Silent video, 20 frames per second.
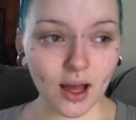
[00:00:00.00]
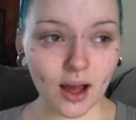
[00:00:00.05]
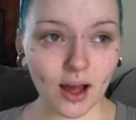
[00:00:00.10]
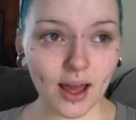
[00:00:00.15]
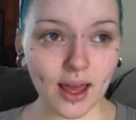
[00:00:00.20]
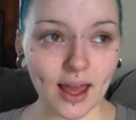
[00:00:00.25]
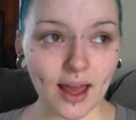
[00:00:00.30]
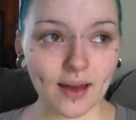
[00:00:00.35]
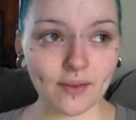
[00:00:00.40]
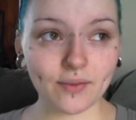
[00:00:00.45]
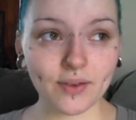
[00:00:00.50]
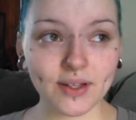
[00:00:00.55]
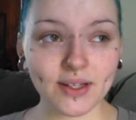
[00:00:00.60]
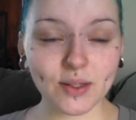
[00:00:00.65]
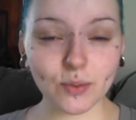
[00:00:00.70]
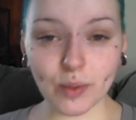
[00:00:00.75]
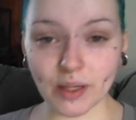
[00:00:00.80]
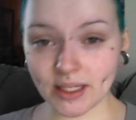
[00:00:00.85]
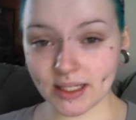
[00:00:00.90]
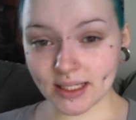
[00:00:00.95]
I have a
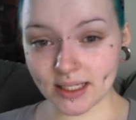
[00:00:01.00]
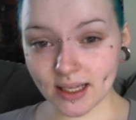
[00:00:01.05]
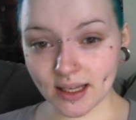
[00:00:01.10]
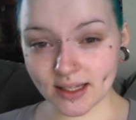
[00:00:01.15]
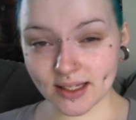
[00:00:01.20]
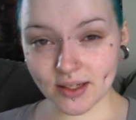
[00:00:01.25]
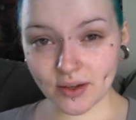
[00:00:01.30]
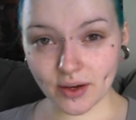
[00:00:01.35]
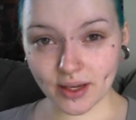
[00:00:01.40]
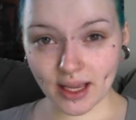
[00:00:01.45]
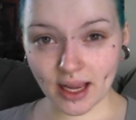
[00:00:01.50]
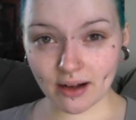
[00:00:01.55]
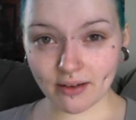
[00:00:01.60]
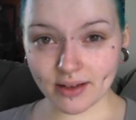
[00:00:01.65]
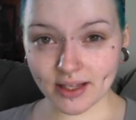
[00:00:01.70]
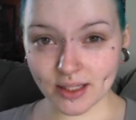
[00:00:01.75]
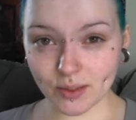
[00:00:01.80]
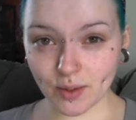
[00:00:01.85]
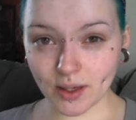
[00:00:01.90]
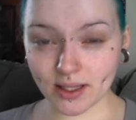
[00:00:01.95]
sweetener, 0
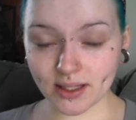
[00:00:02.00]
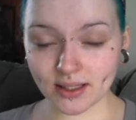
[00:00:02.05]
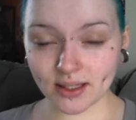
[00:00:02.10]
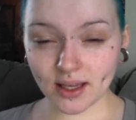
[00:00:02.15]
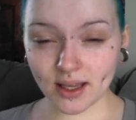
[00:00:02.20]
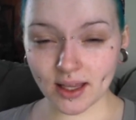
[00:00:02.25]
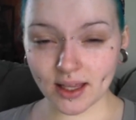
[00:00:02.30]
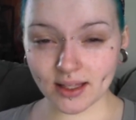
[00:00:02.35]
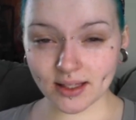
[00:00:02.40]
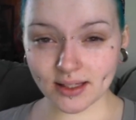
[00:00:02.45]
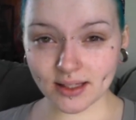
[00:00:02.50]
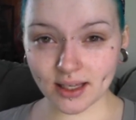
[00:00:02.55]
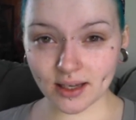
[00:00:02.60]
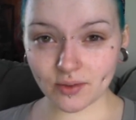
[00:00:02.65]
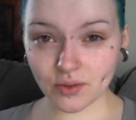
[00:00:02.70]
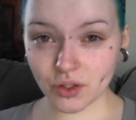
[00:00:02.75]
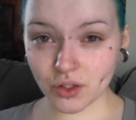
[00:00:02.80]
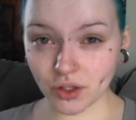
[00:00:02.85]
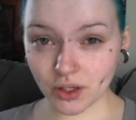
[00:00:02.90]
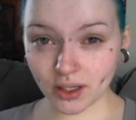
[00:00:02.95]
calorie sweetener instead
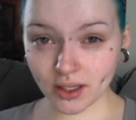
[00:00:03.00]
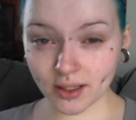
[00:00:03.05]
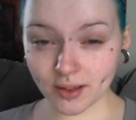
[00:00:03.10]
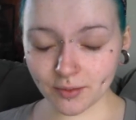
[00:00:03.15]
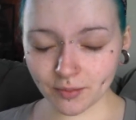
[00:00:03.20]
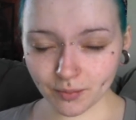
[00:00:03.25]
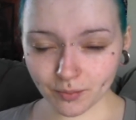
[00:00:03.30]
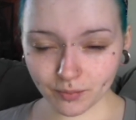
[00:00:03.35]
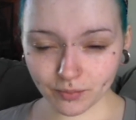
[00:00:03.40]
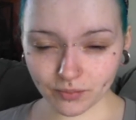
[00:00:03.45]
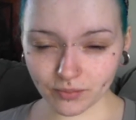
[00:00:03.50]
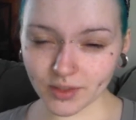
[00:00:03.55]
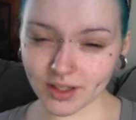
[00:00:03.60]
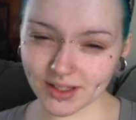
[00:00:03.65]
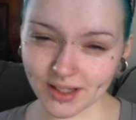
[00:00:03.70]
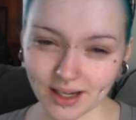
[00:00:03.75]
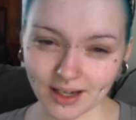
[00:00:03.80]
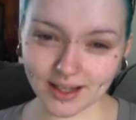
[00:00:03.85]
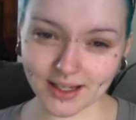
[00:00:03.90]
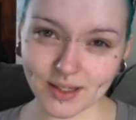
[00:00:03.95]
of sugar,
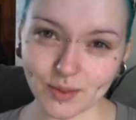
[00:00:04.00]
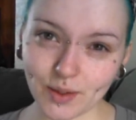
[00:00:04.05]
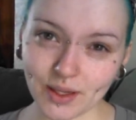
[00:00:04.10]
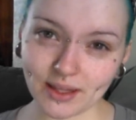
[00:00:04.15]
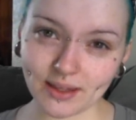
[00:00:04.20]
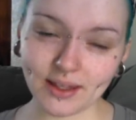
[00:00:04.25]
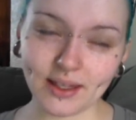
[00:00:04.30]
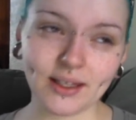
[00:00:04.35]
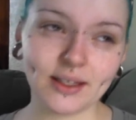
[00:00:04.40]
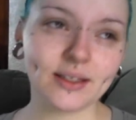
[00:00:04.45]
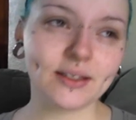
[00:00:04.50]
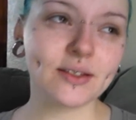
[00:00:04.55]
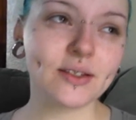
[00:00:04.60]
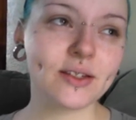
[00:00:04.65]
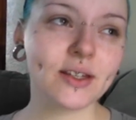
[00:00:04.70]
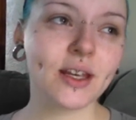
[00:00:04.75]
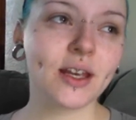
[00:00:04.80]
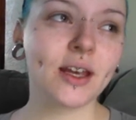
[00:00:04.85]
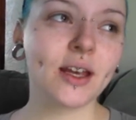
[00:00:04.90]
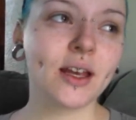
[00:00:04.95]
because I like sweet things.